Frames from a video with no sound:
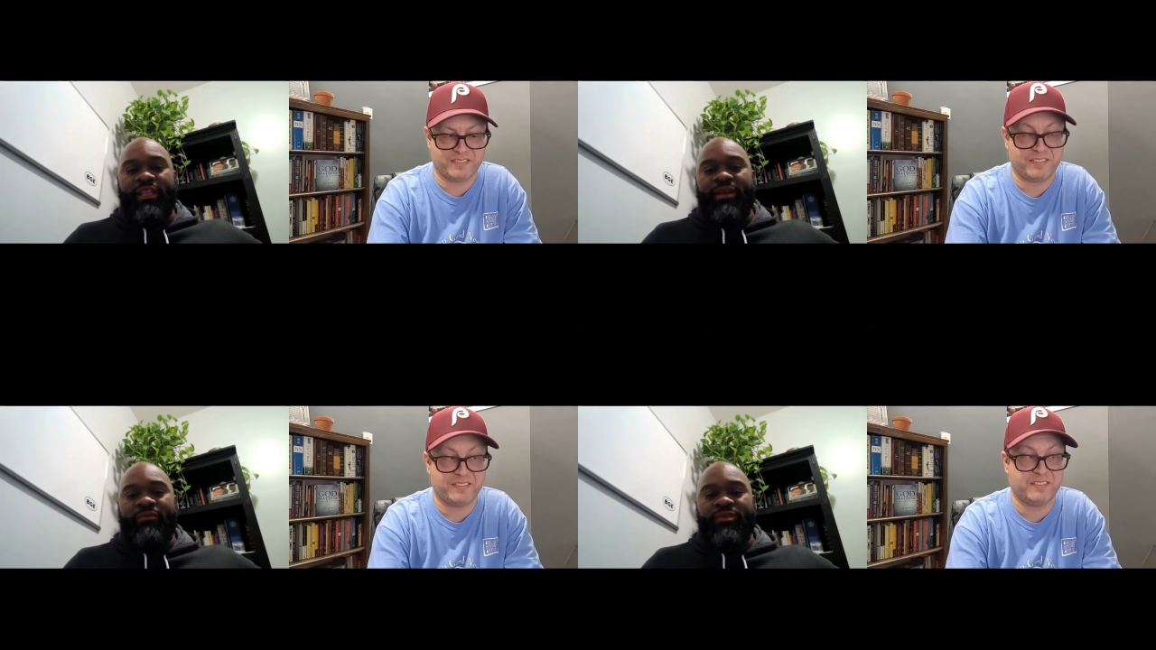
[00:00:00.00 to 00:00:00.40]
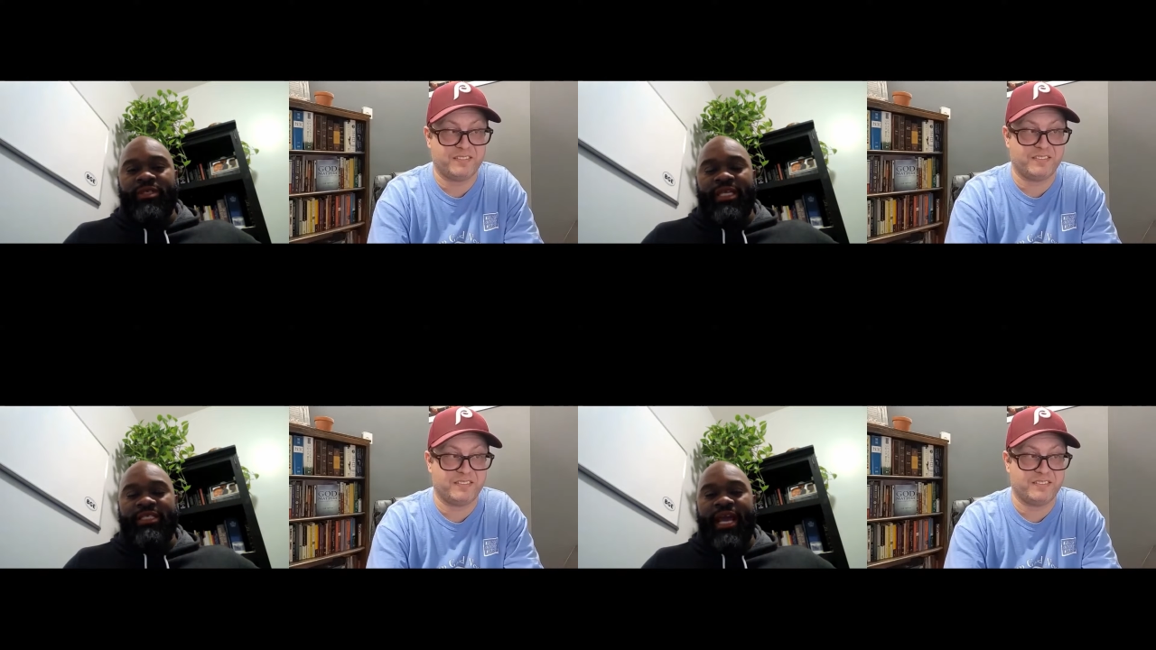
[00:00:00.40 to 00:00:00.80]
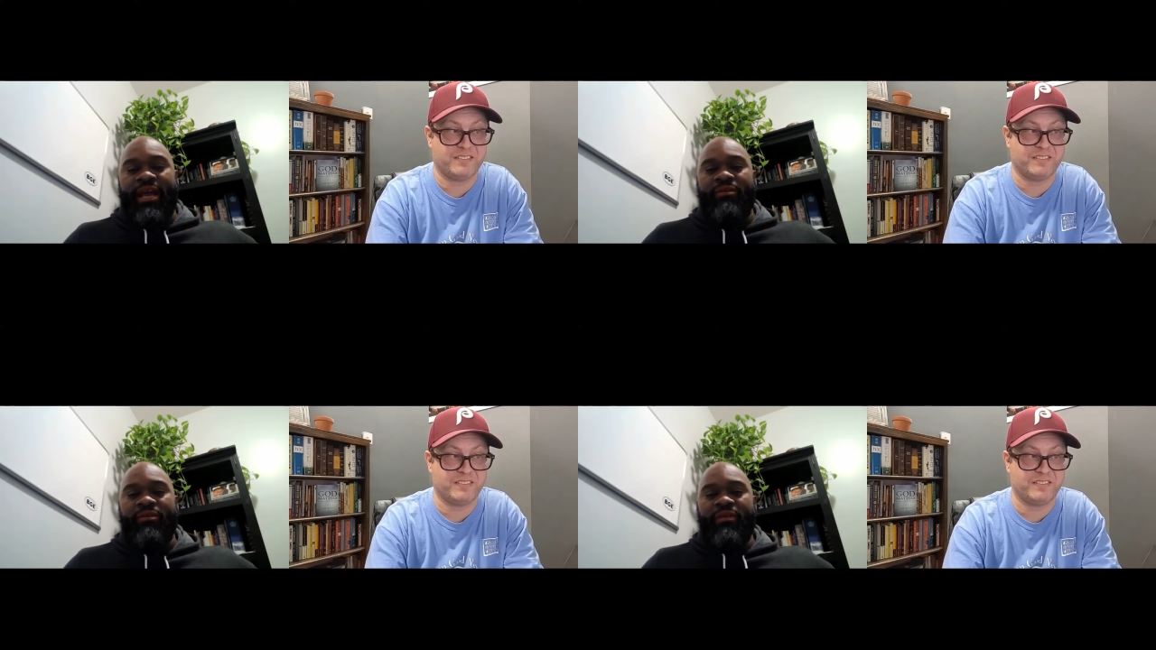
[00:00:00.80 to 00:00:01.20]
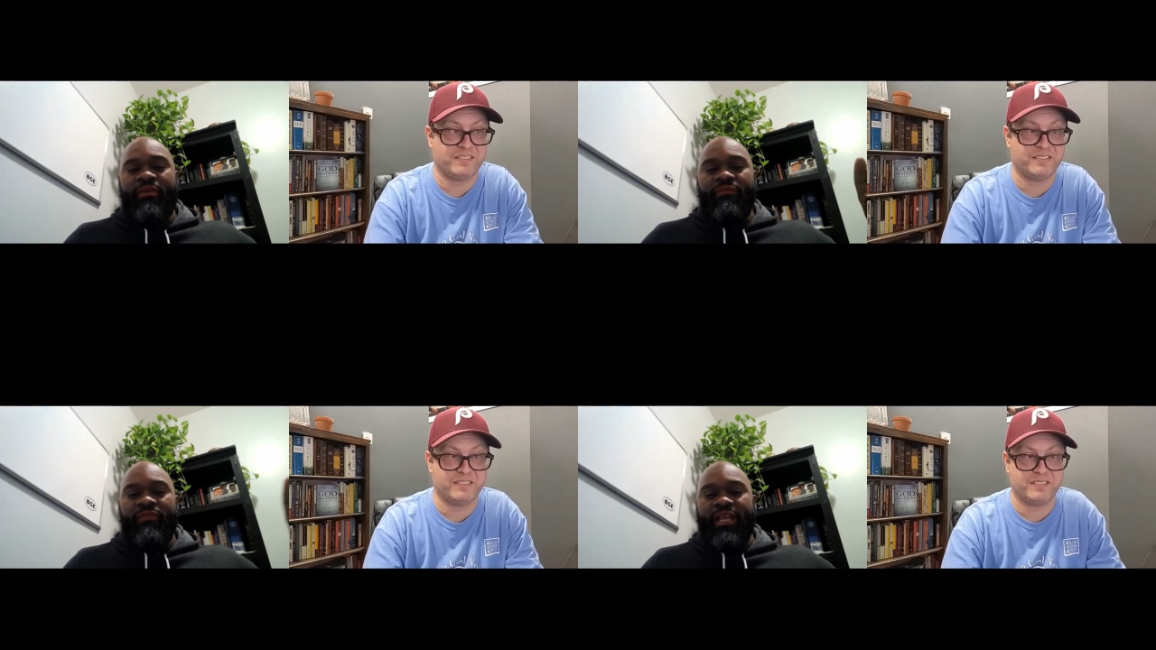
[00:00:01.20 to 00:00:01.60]
Speaker 1: that was sent out
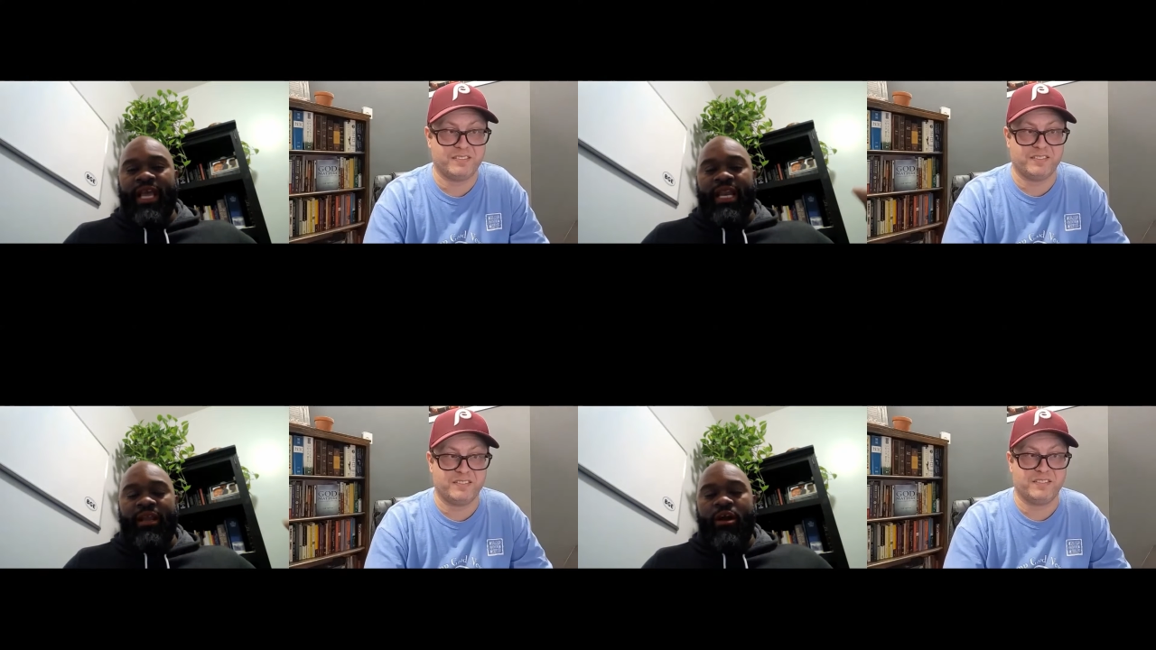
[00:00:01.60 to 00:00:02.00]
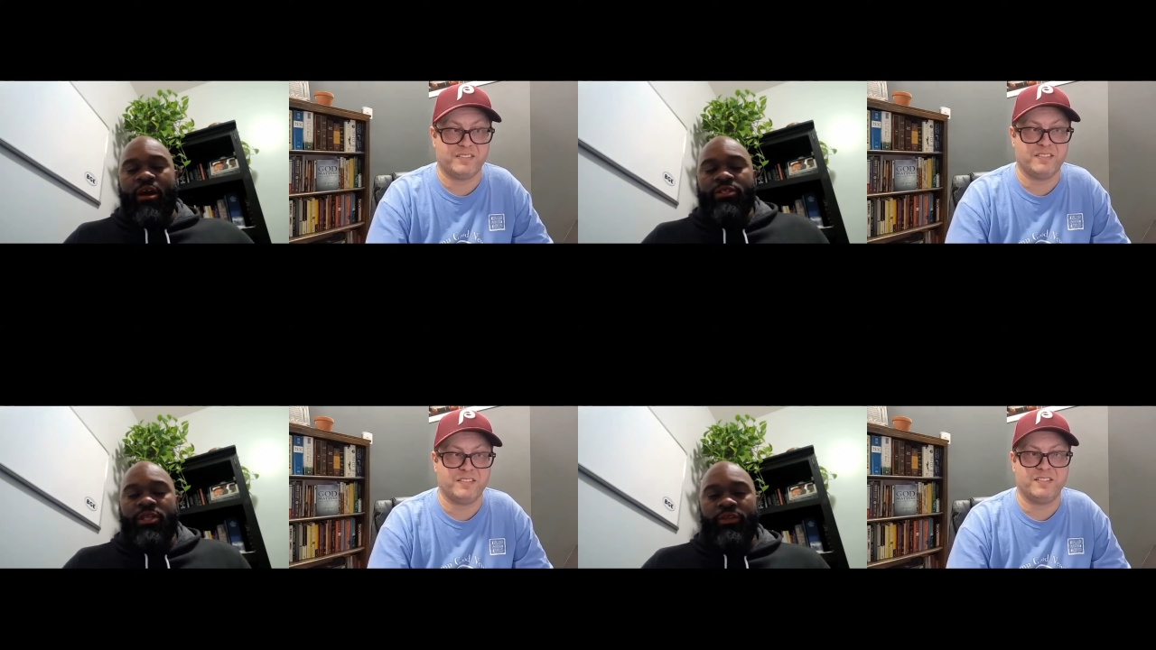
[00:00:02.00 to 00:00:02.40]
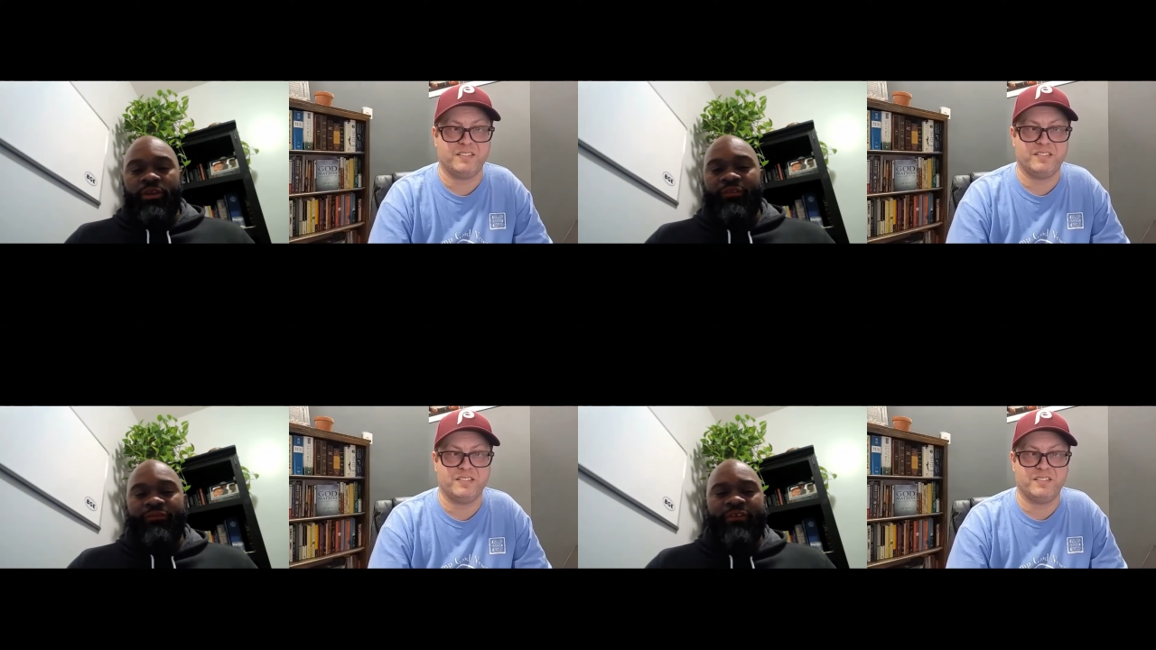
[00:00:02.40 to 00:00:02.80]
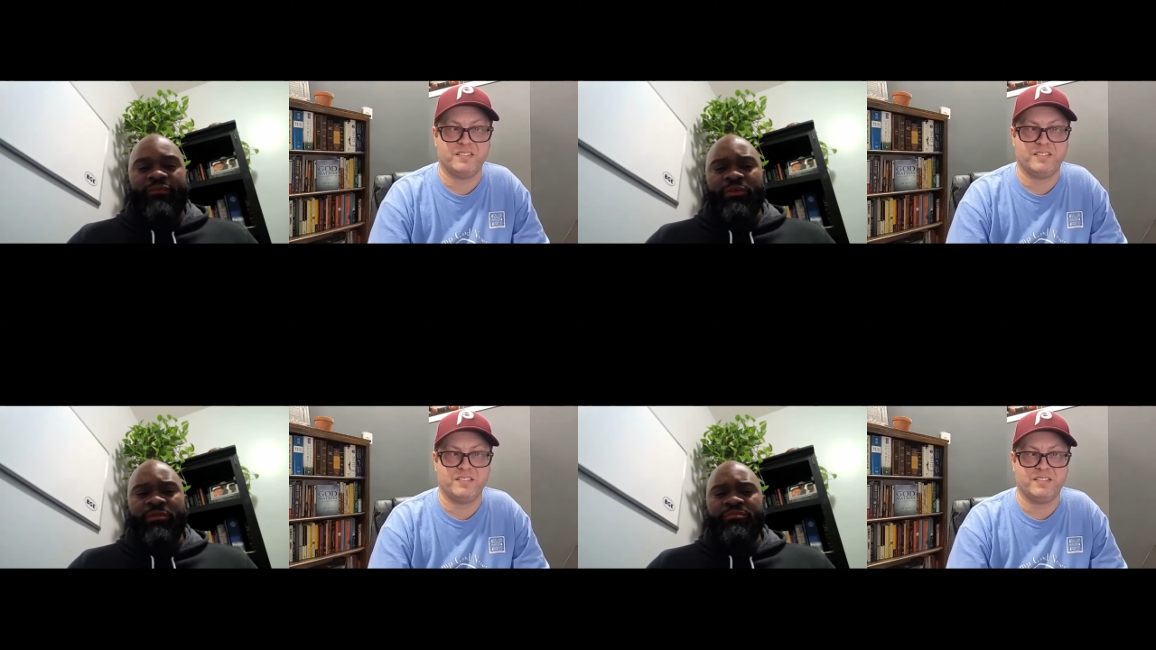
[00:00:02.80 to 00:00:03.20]
that kind of caused all the kerfuffle.